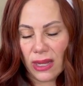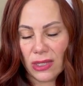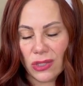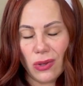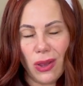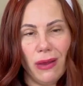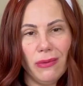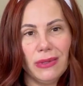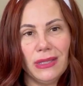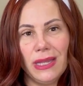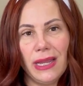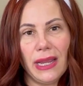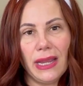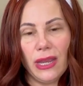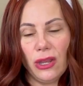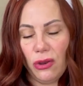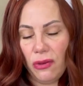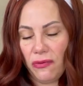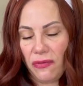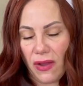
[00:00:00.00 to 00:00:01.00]
So I was like,
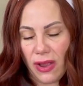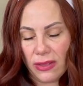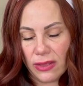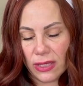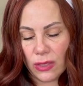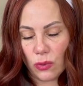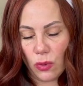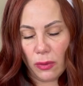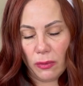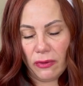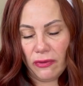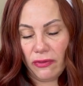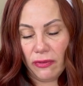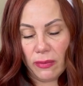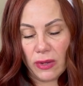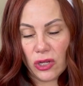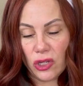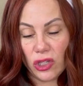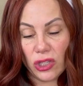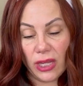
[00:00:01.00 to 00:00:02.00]
can you find this warmer for
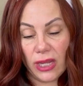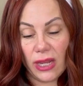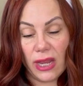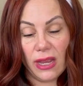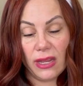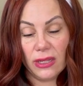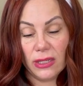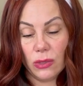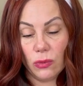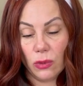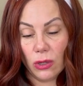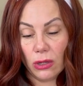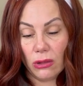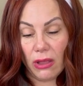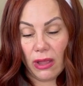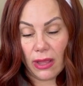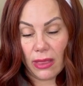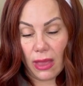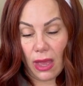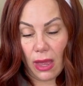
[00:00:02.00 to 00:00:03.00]
me? She's like, yeah, it doesn't work
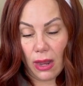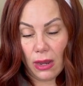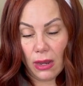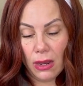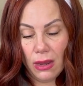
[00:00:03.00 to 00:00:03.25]
like that.